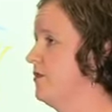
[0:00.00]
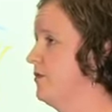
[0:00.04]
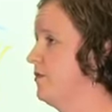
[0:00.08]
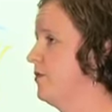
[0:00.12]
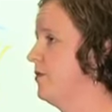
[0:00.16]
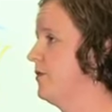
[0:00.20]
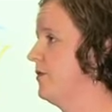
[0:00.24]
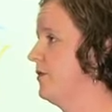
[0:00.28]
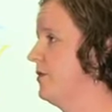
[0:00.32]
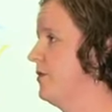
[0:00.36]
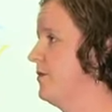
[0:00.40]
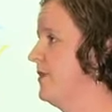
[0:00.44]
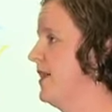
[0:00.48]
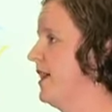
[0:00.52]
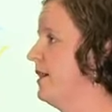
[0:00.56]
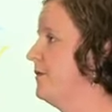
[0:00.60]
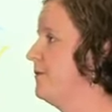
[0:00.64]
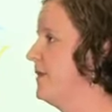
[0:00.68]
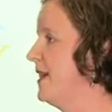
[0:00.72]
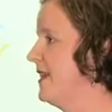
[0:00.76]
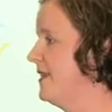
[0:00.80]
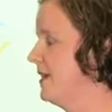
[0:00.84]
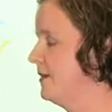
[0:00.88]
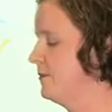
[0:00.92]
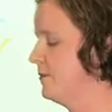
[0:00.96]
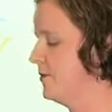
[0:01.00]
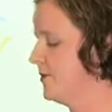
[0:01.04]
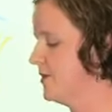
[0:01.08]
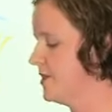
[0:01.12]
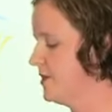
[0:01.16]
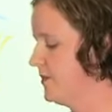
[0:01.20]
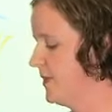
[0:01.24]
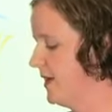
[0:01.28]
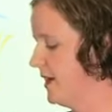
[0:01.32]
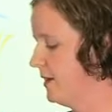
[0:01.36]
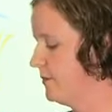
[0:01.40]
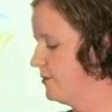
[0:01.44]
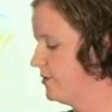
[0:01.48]
report about where they want
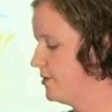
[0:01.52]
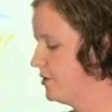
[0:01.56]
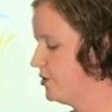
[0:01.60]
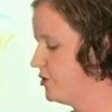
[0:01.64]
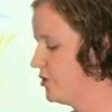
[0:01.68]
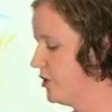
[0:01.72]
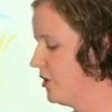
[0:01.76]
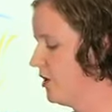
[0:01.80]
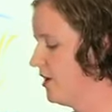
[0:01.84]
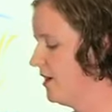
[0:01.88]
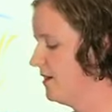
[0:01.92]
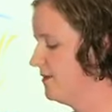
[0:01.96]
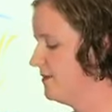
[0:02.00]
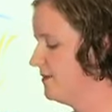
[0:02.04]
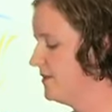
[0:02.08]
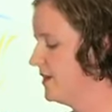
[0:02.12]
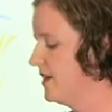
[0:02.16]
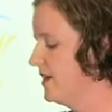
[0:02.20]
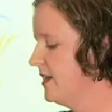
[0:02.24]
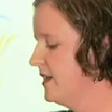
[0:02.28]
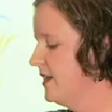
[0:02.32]
to be able to drive.